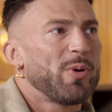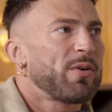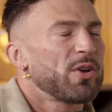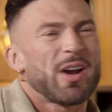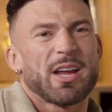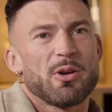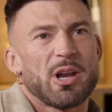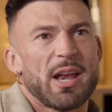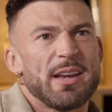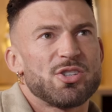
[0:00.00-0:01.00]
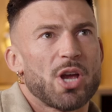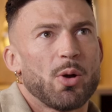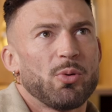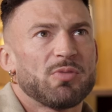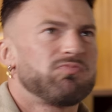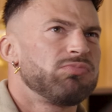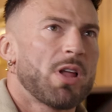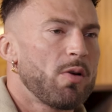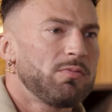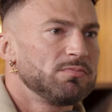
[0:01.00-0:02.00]
Do I regret going on any shows?
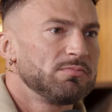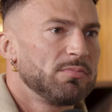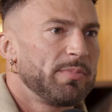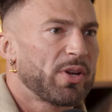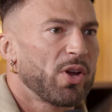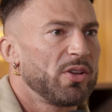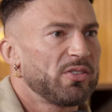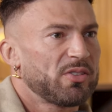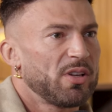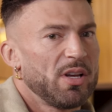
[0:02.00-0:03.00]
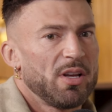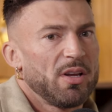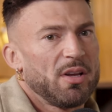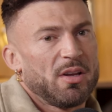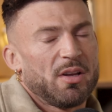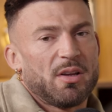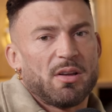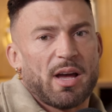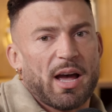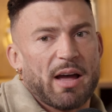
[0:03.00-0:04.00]
No, because
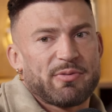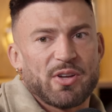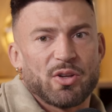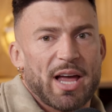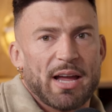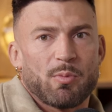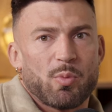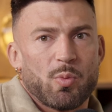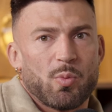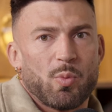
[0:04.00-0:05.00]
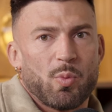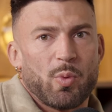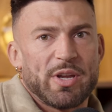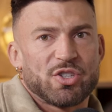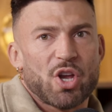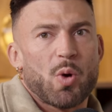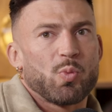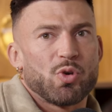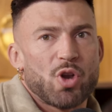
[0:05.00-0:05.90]
I feel like we don't